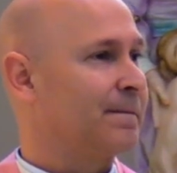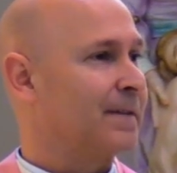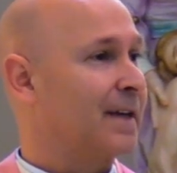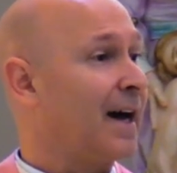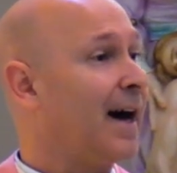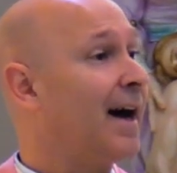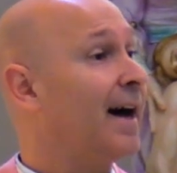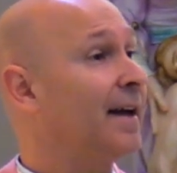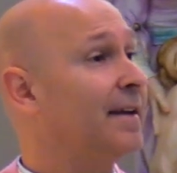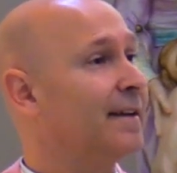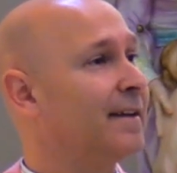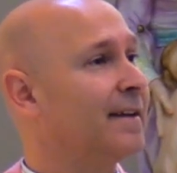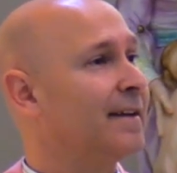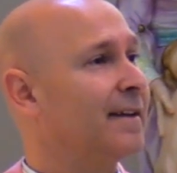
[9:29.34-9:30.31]
God
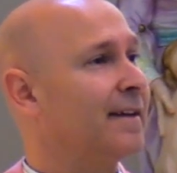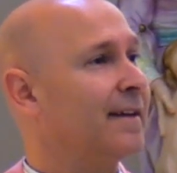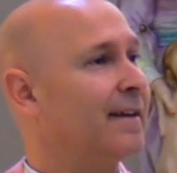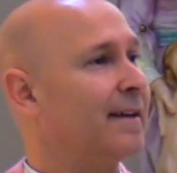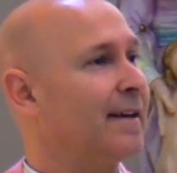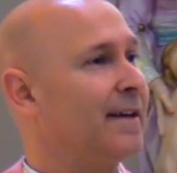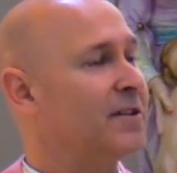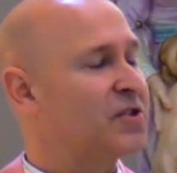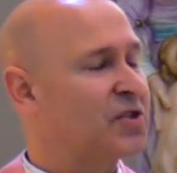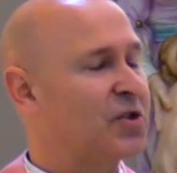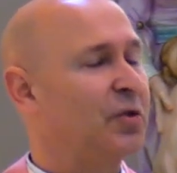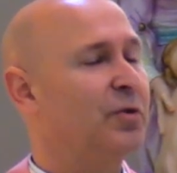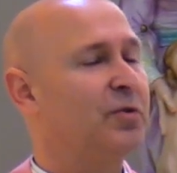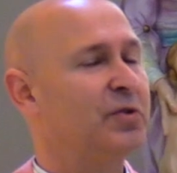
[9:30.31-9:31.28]
is
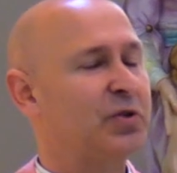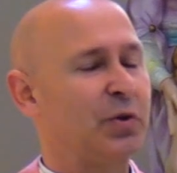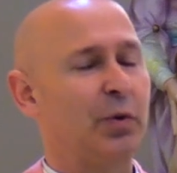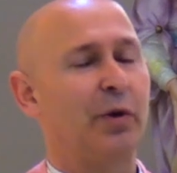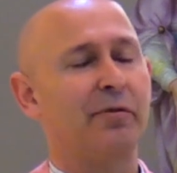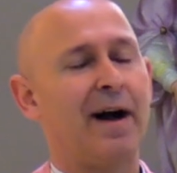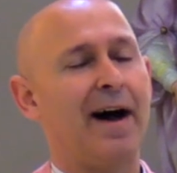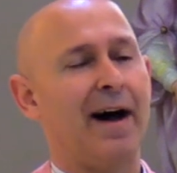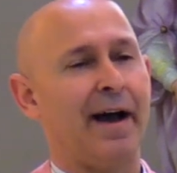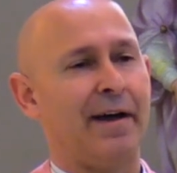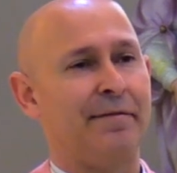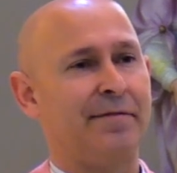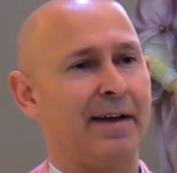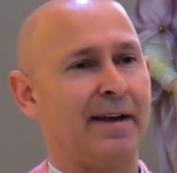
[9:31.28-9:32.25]
soon to
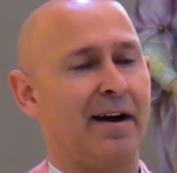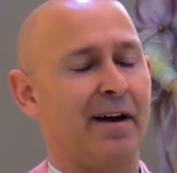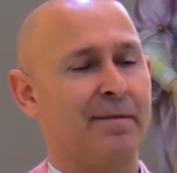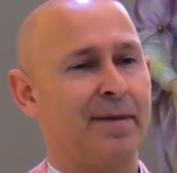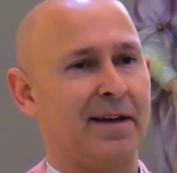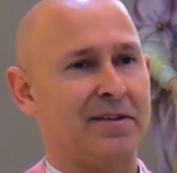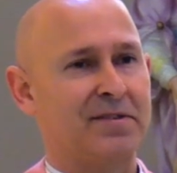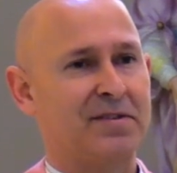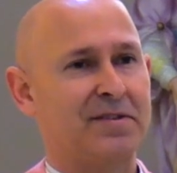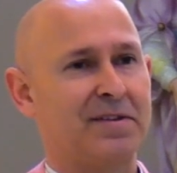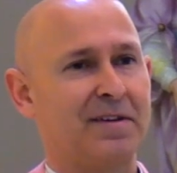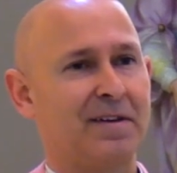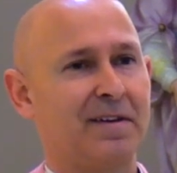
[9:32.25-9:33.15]
arrive in our midst.